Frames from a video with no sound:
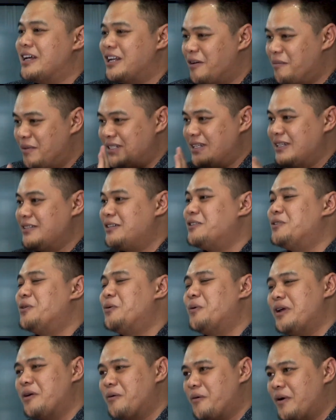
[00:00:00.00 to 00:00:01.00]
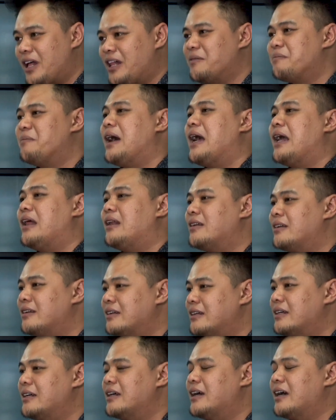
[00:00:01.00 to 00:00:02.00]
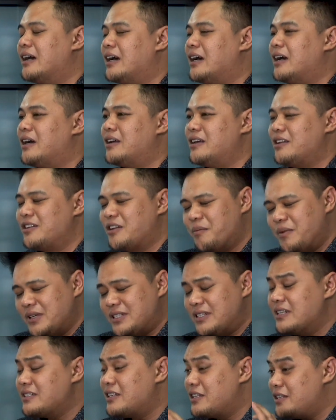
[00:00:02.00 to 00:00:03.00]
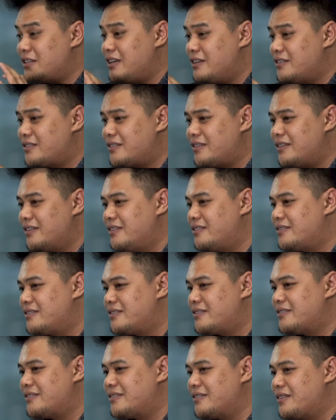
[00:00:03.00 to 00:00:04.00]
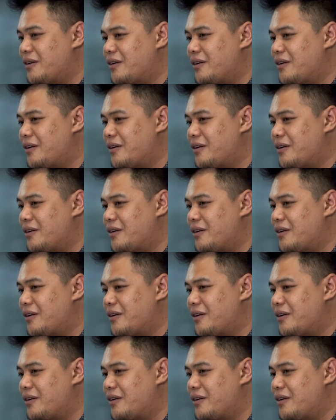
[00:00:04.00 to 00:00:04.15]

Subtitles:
The business is doing well, but the business is